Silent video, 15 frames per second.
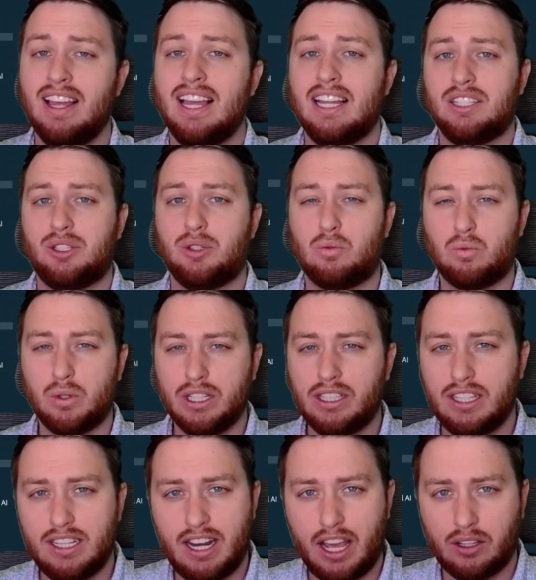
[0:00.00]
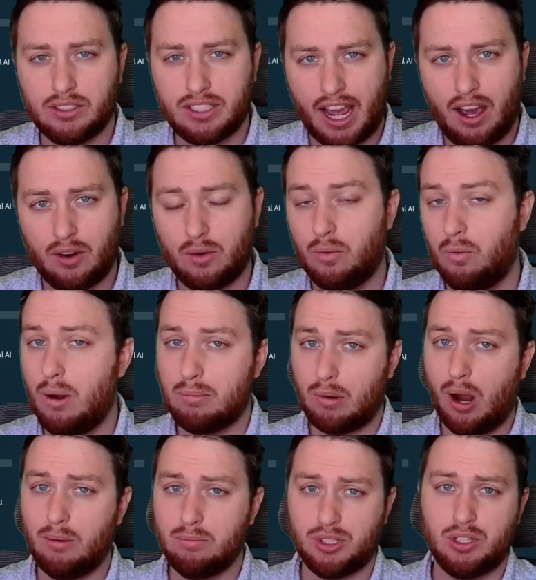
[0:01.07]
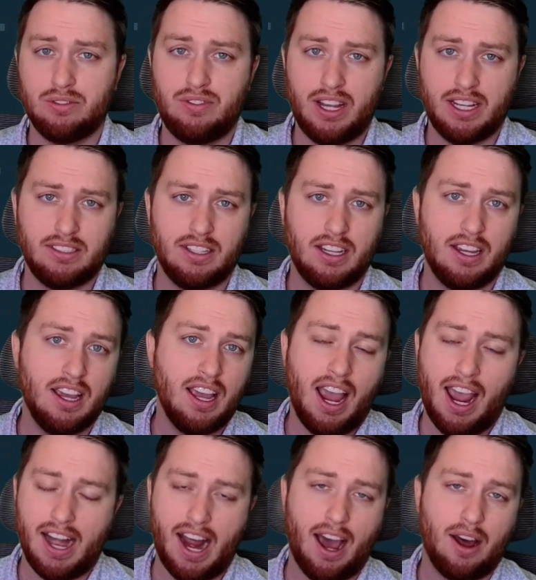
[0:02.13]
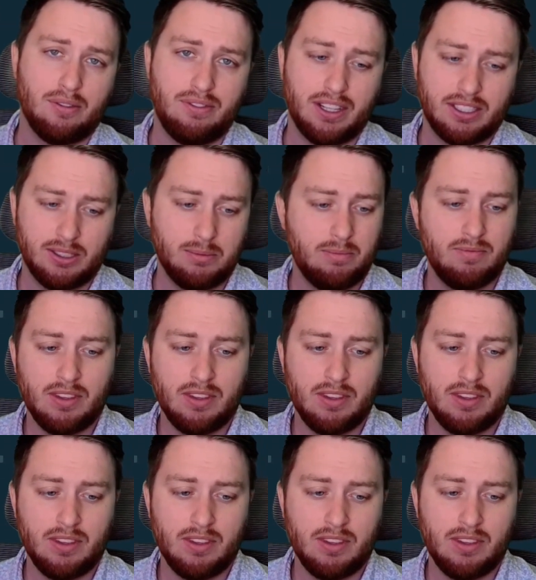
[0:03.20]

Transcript: to really nail down what problems you're facing and how to fix them.